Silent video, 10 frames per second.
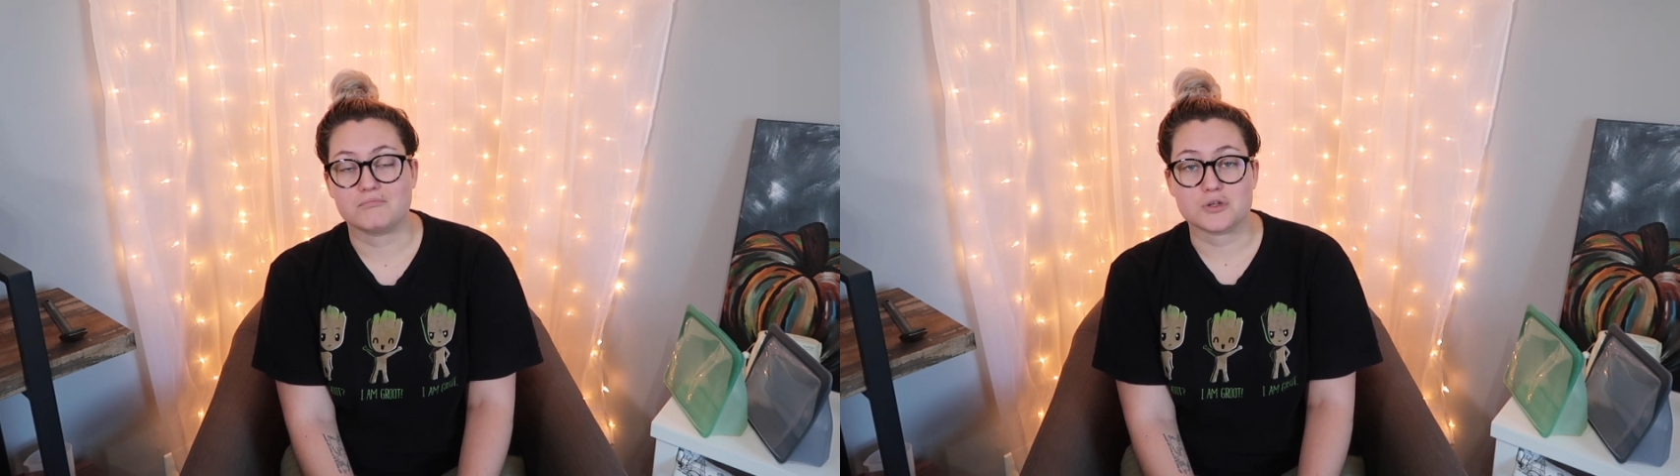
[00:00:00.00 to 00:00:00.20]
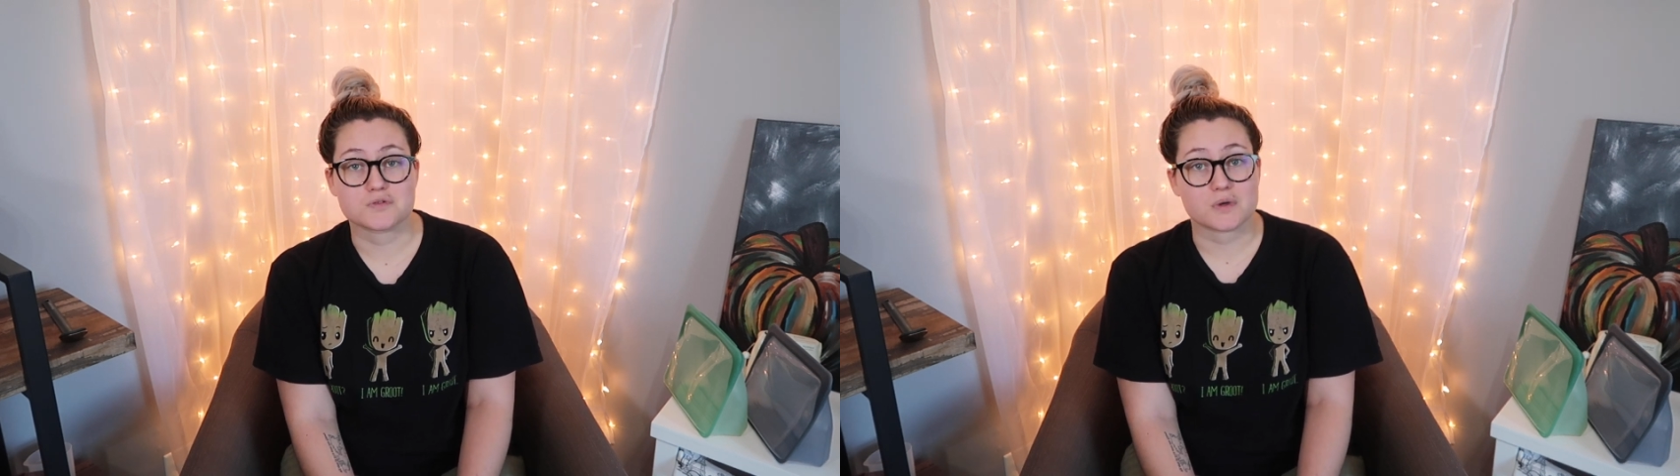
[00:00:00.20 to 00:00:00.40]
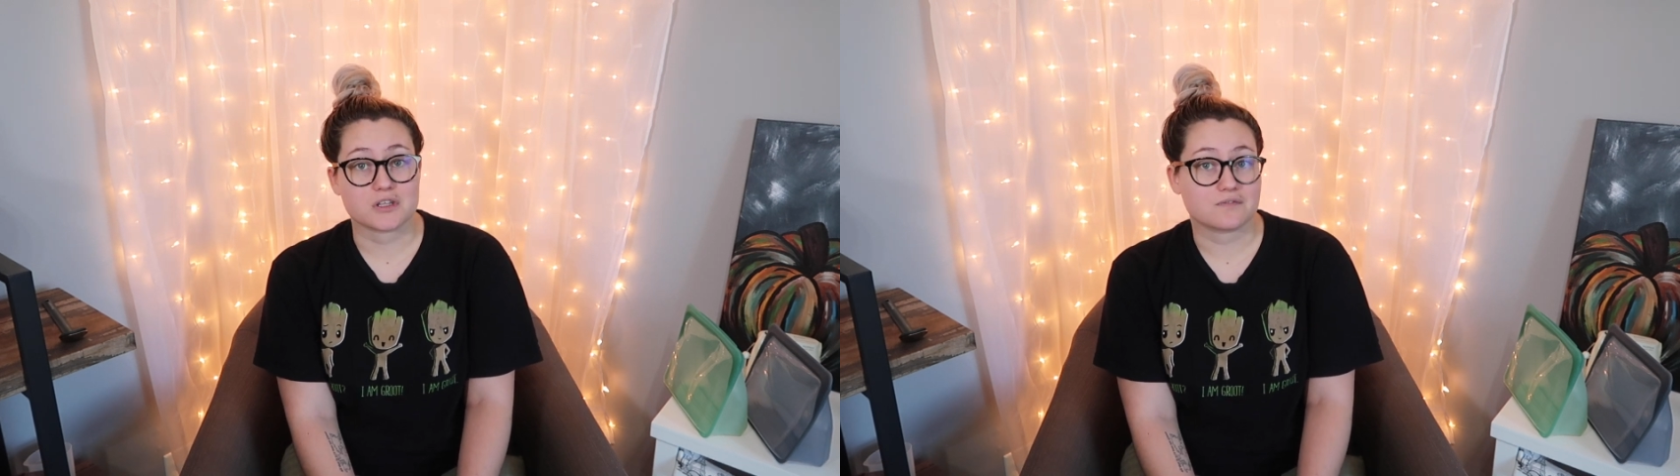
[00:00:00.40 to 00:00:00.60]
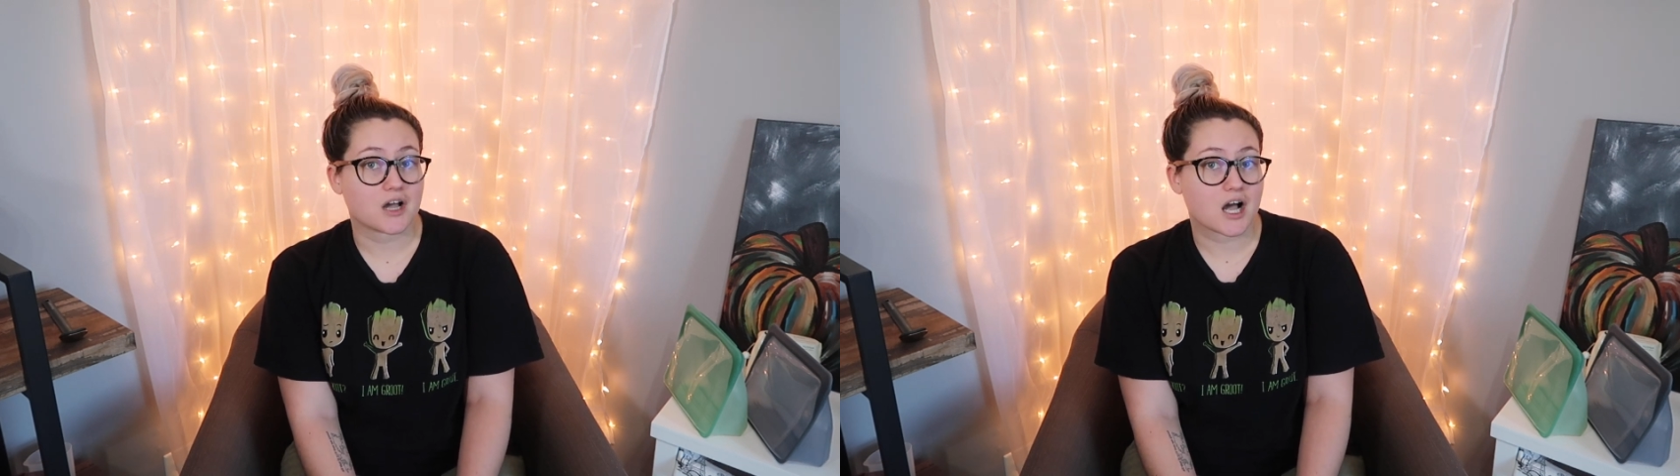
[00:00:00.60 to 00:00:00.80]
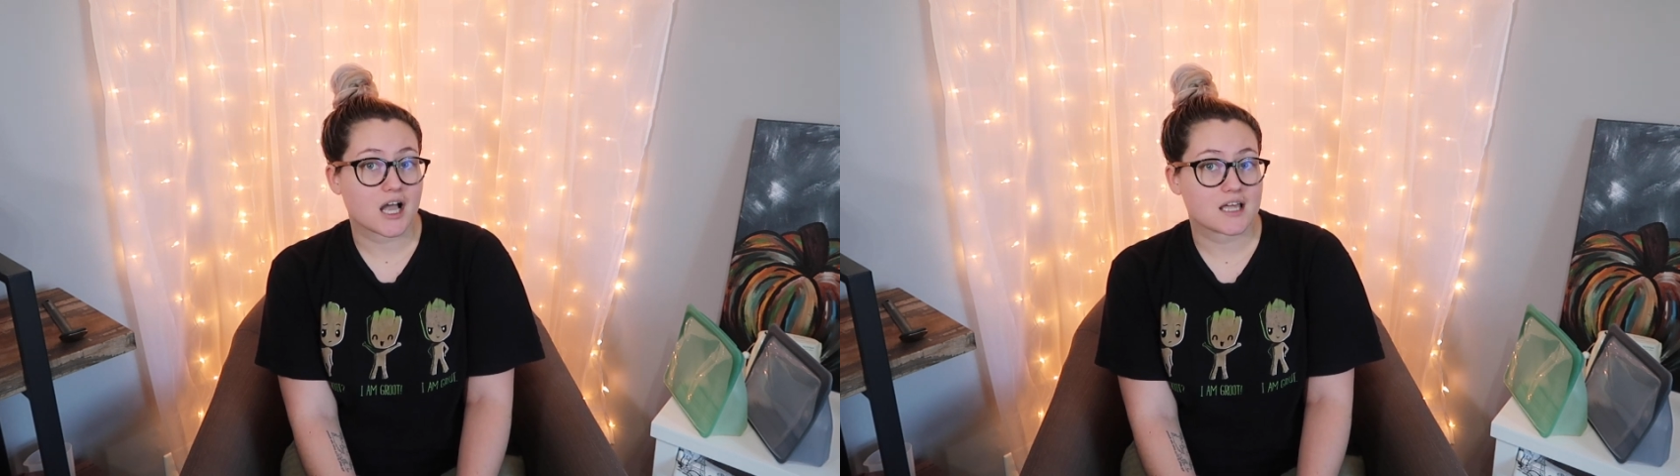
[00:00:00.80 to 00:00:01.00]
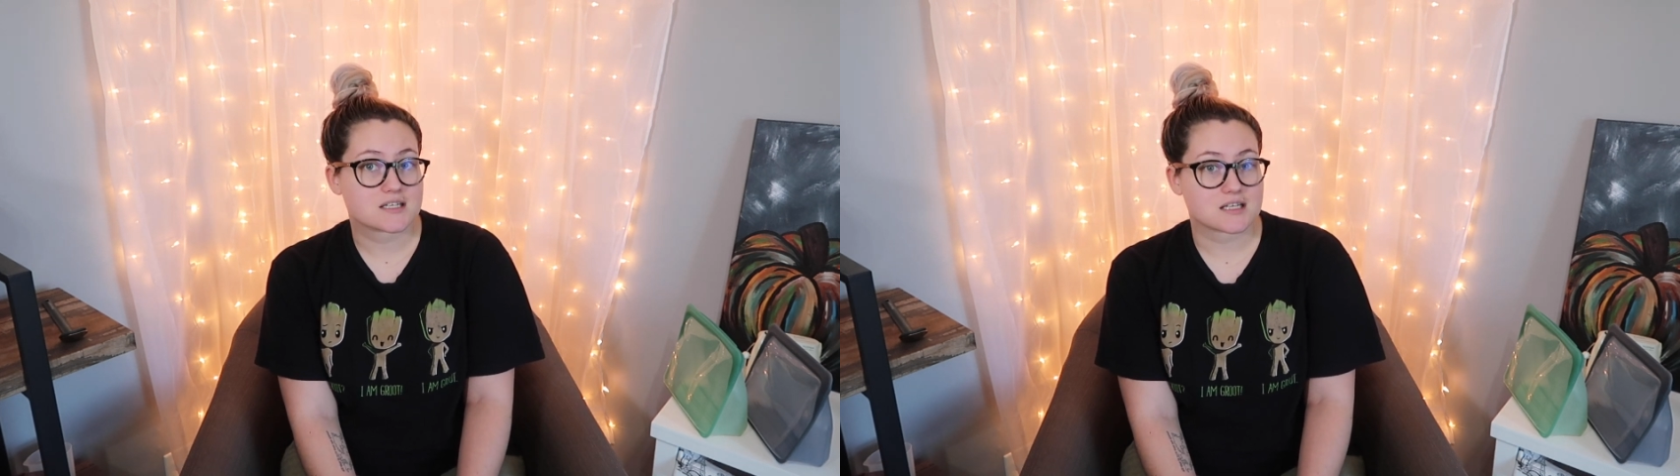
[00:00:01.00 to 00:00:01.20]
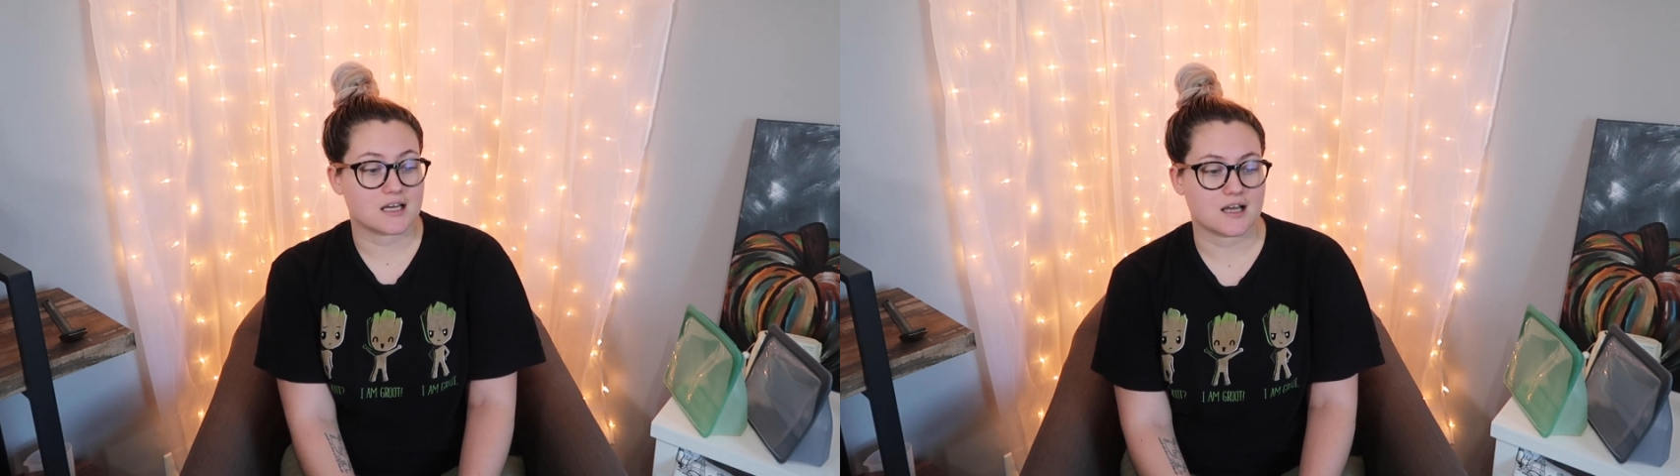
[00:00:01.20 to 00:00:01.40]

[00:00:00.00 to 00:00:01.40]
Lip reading: use what you've got?